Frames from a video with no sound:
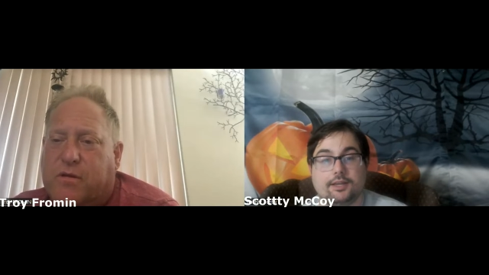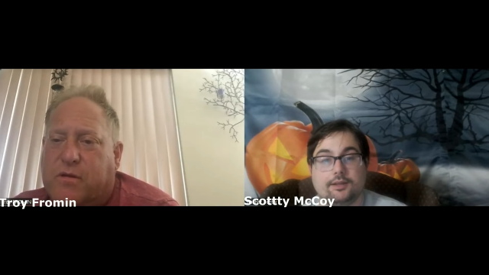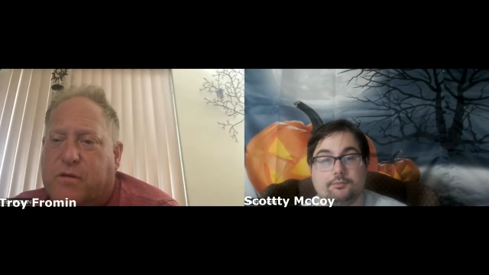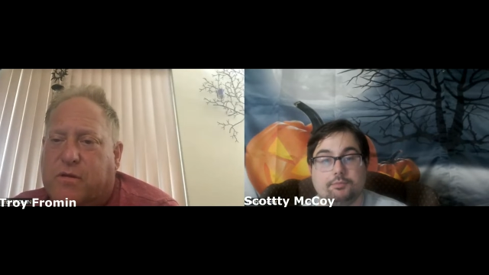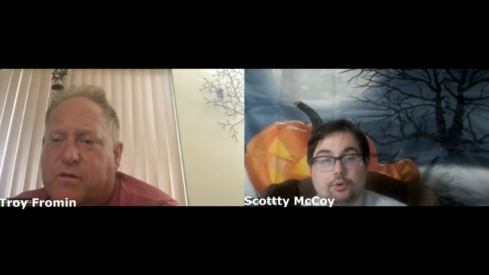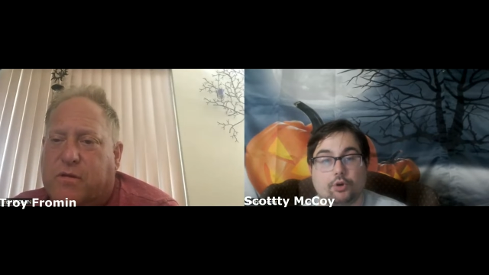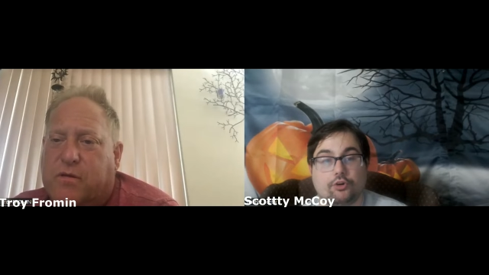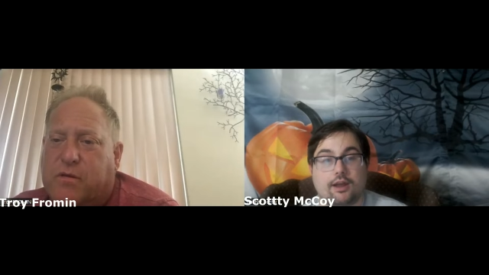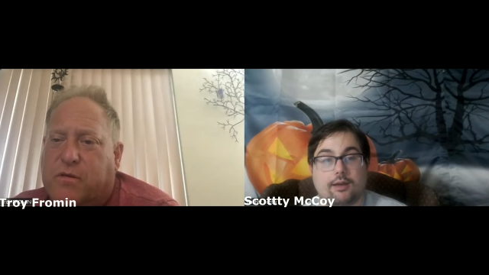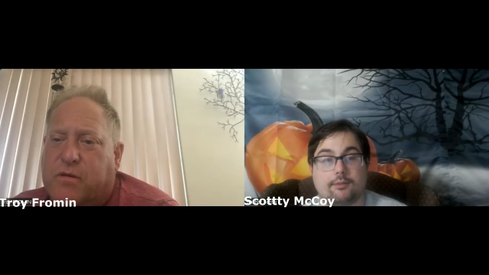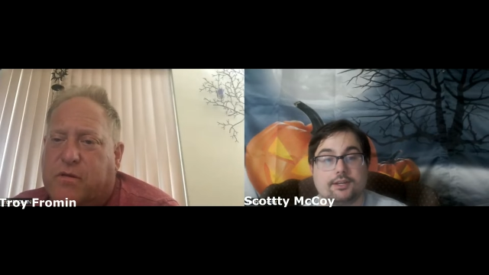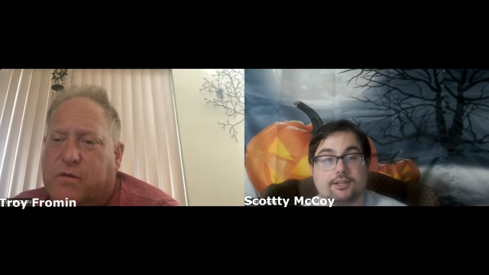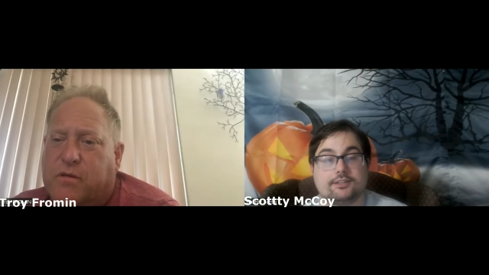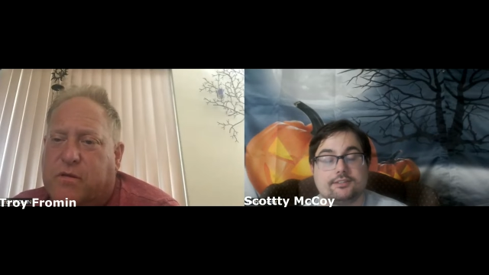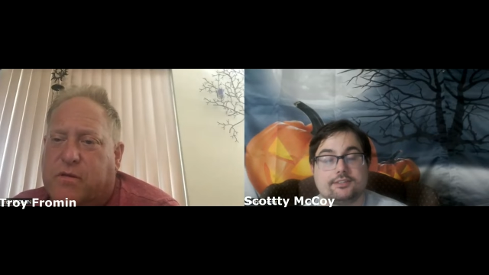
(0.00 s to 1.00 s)
Speaker 1: programming,
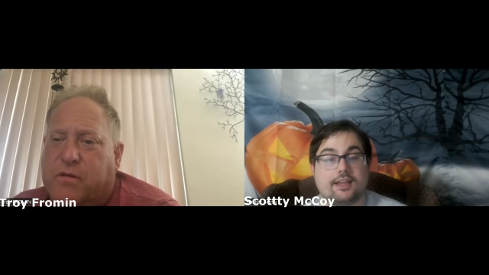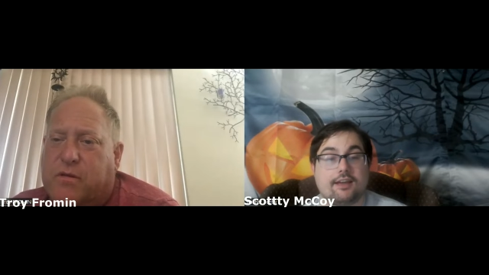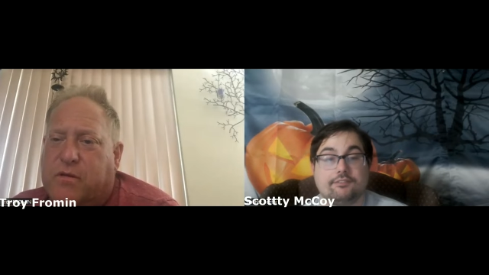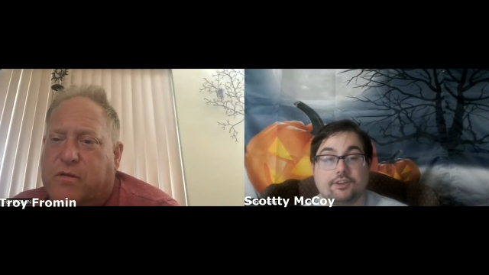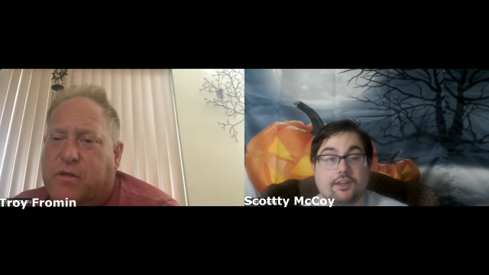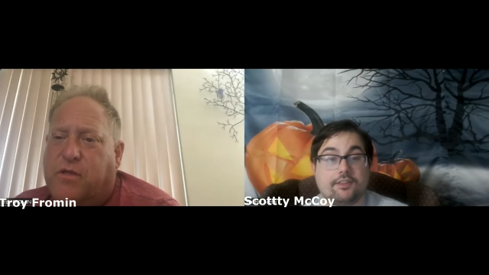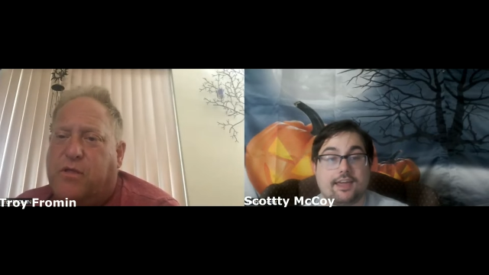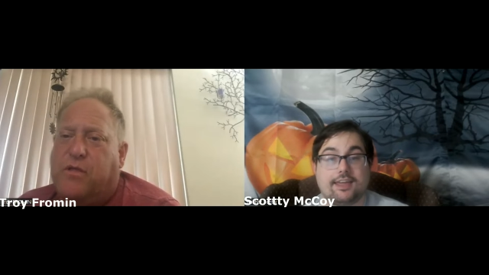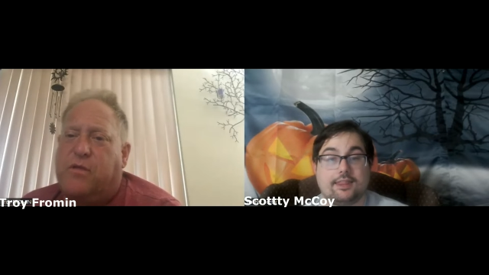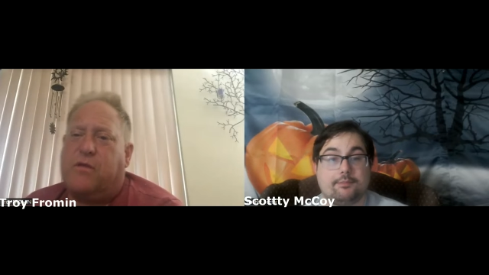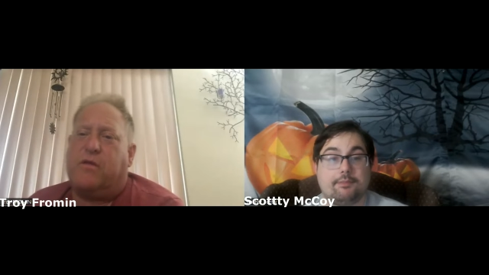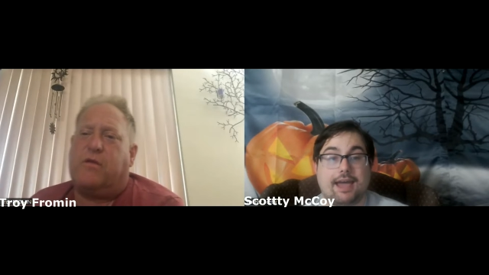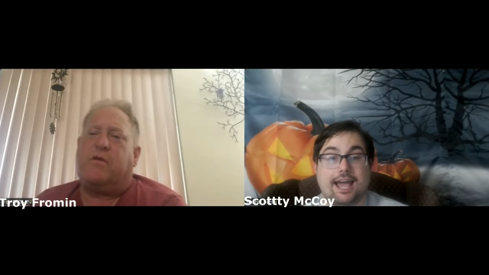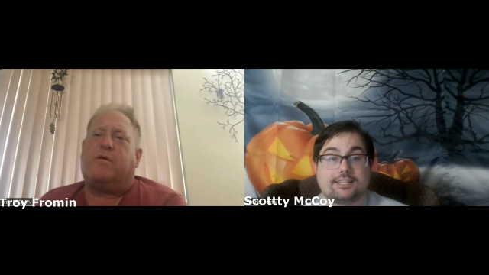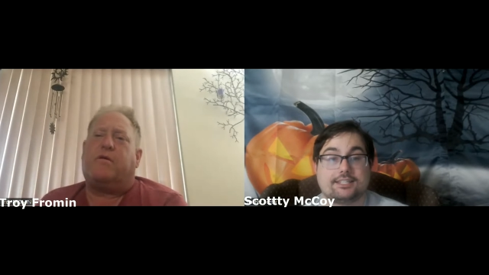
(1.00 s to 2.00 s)
because I've done that in the
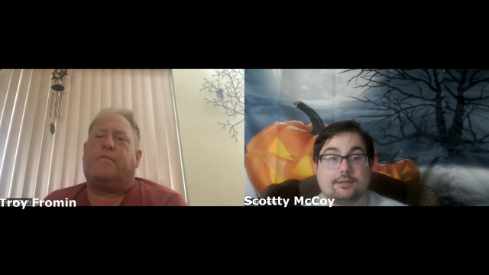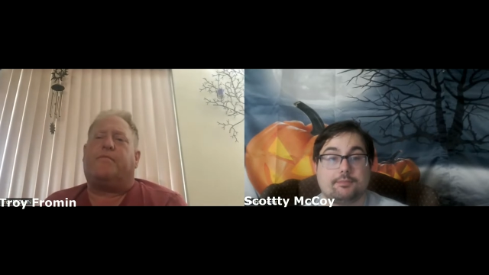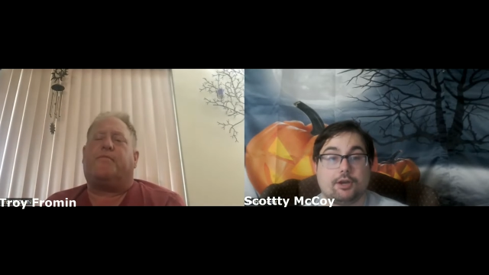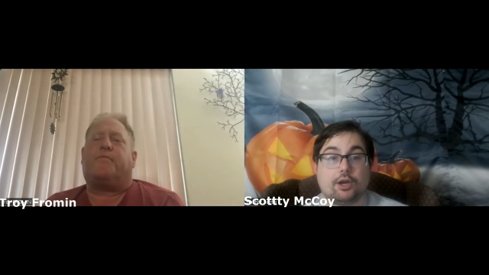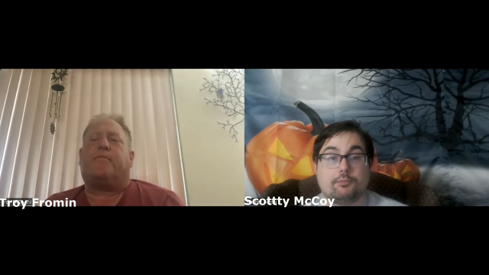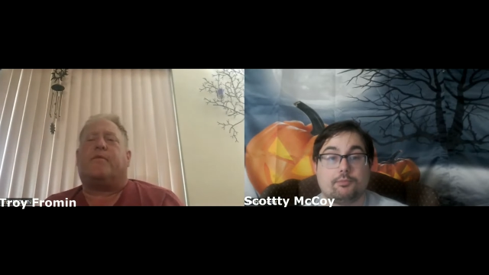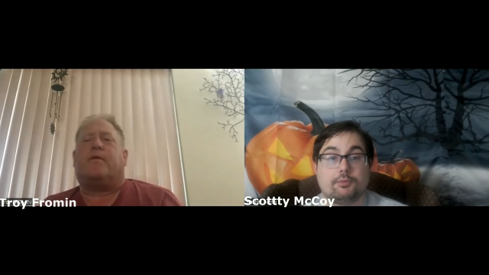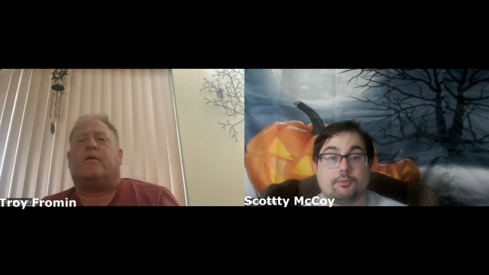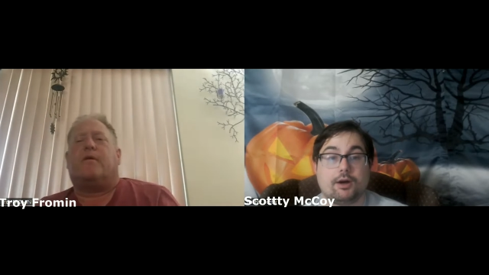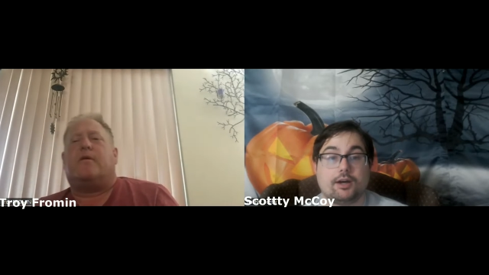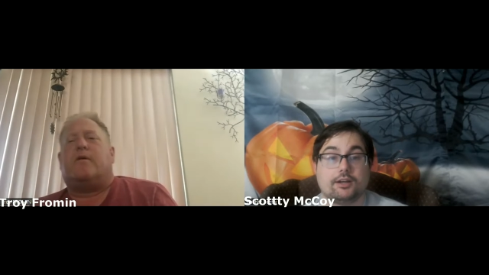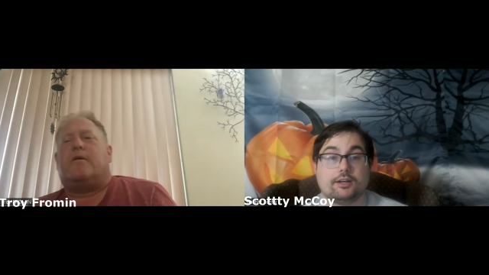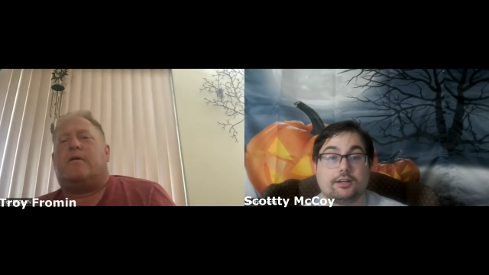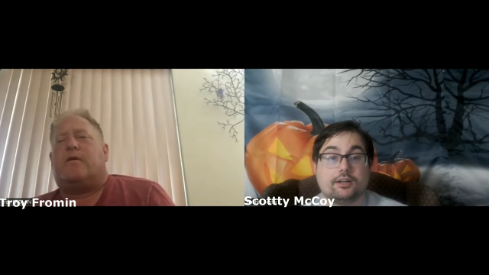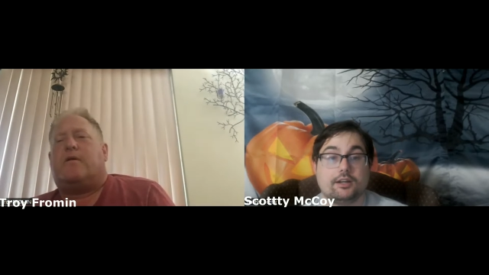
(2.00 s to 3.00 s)
past at my alma
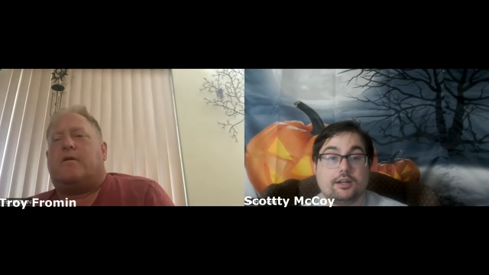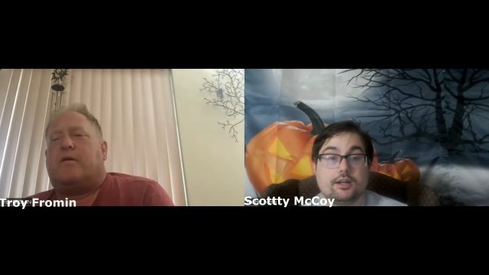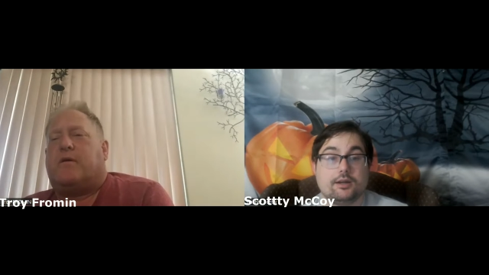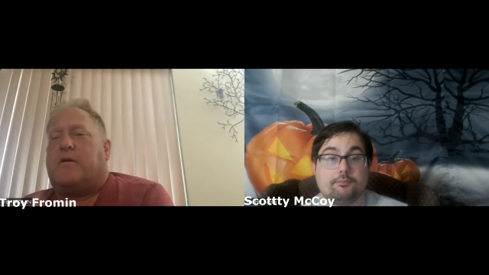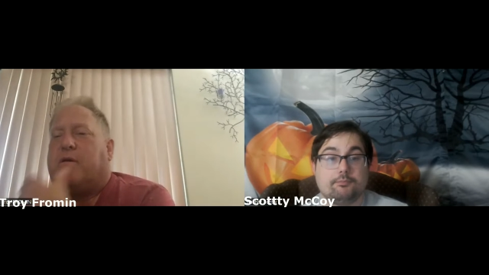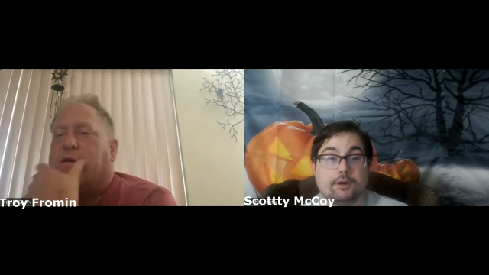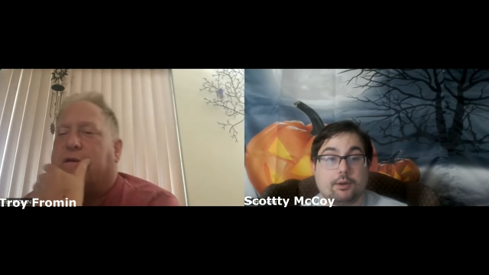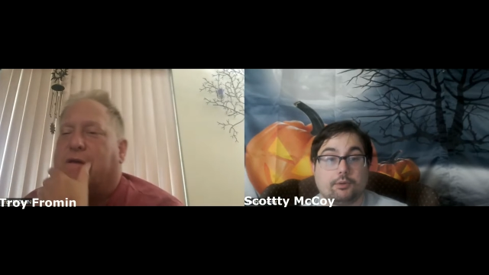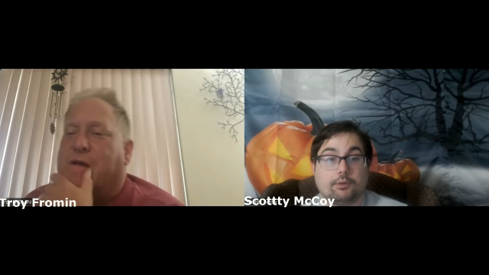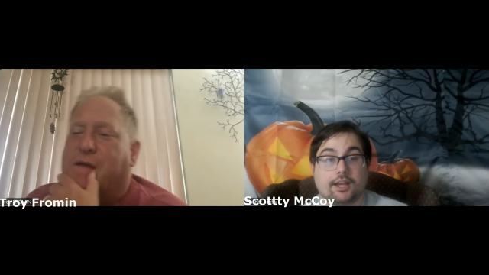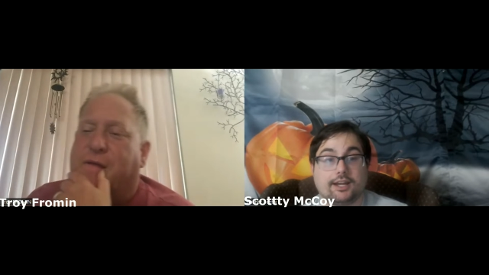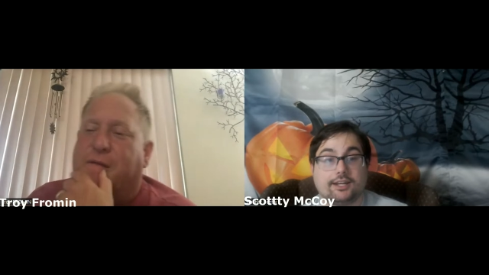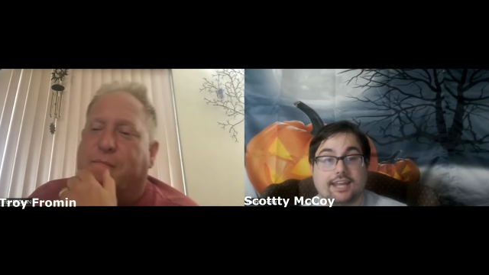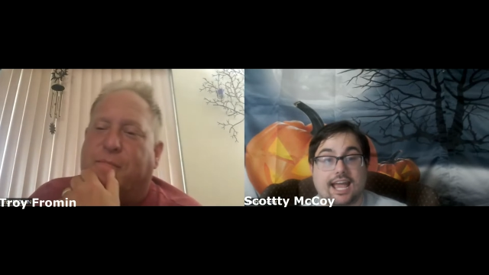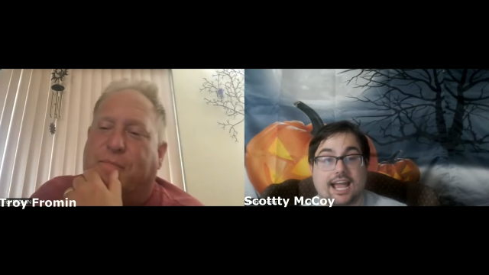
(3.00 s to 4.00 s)
mater. But I would
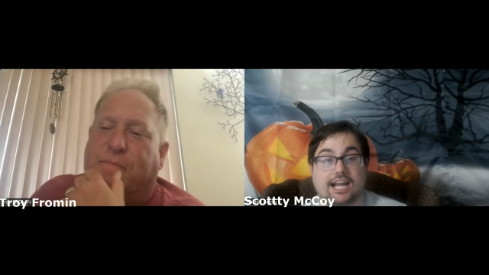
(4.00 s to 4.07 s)
like to